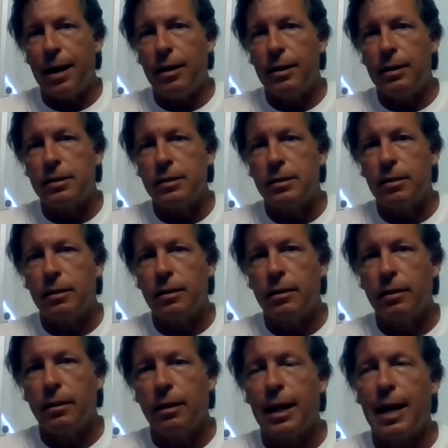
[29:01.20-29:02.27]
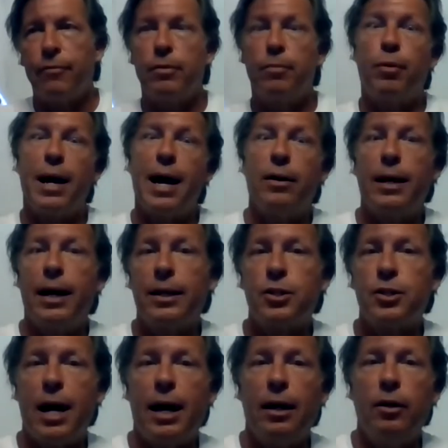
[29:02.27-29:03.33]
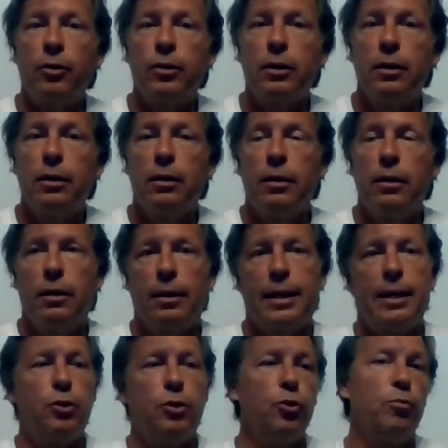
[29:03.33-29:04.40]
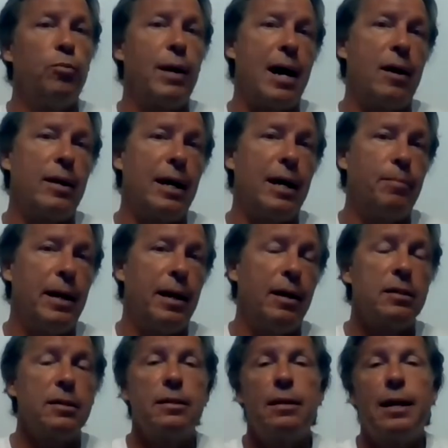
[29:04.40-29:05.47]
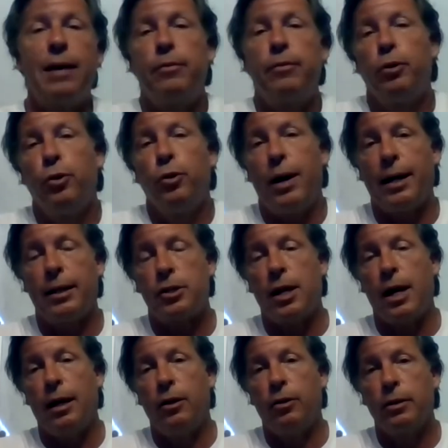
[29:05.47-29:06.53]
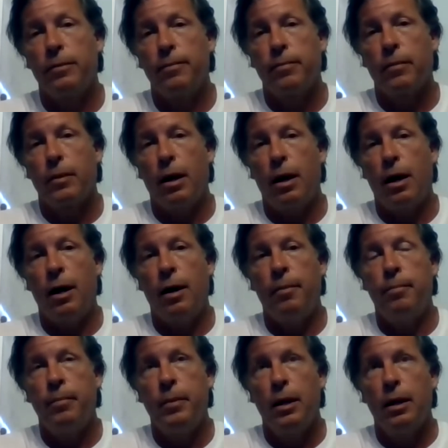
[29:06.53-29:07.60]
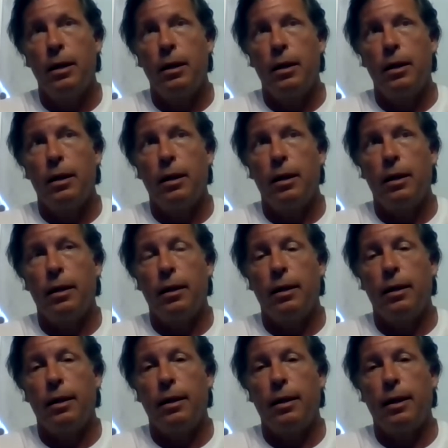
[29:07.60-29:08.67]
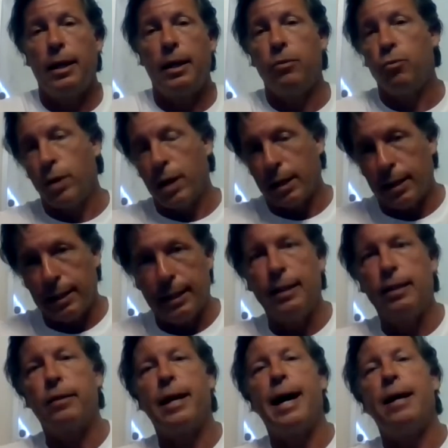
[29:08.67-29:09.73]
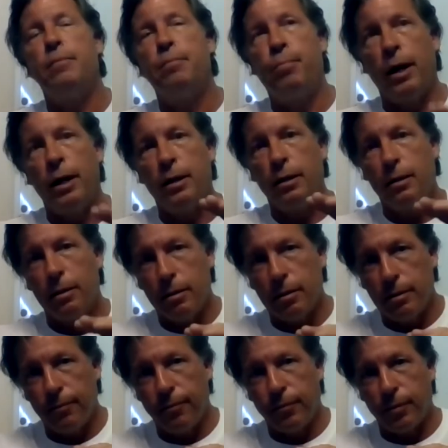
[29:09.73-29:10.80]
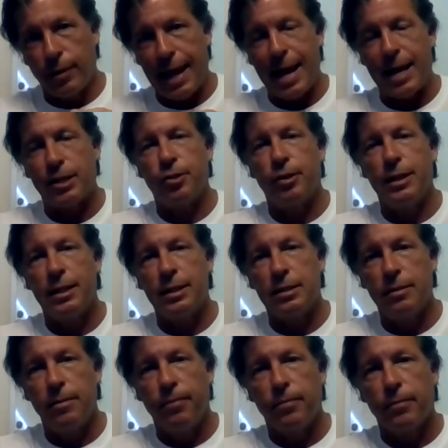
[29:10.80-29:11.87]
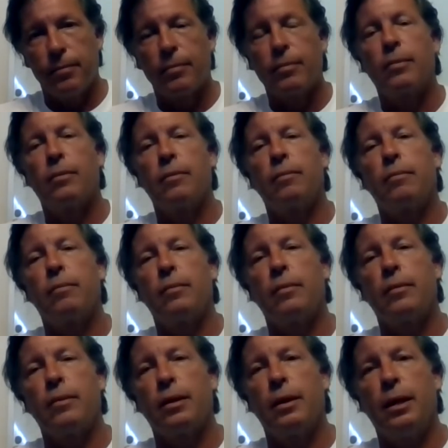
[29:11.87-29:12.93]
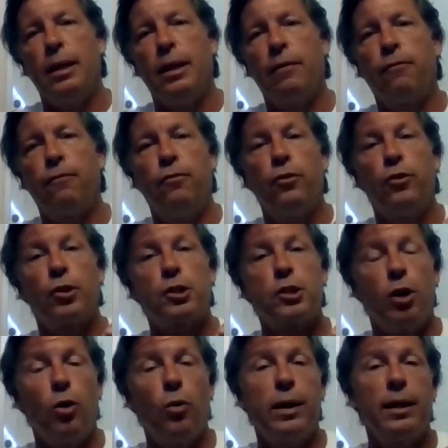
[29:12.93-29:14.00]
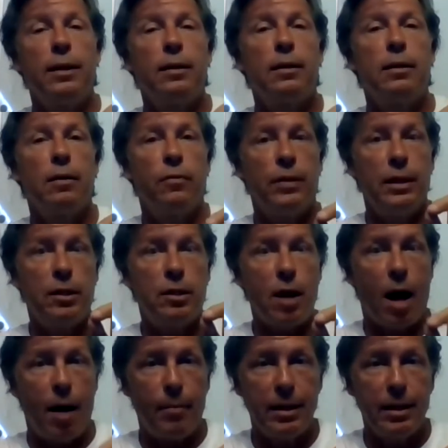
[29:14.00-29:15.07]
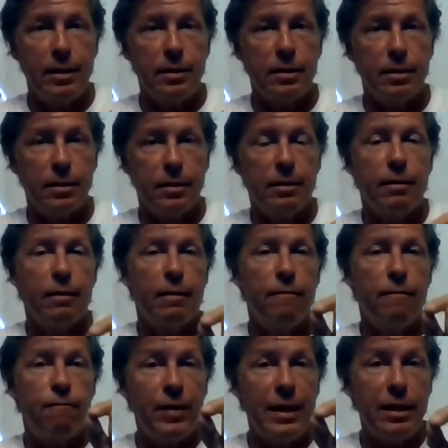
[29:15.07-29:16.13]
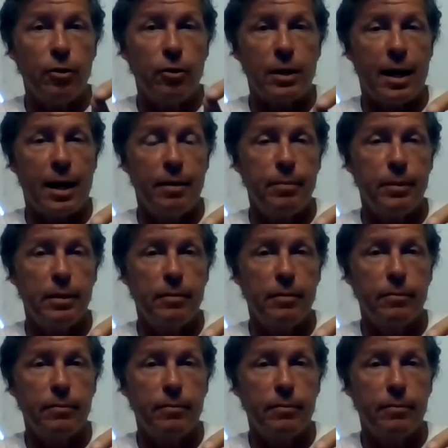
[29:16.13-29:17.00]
parents have a brown-eyed child? Can two brown-eyed parents have a blue-eyed child? And we're not going to get into that, but the answer is, if you're showing the dominant phenotype,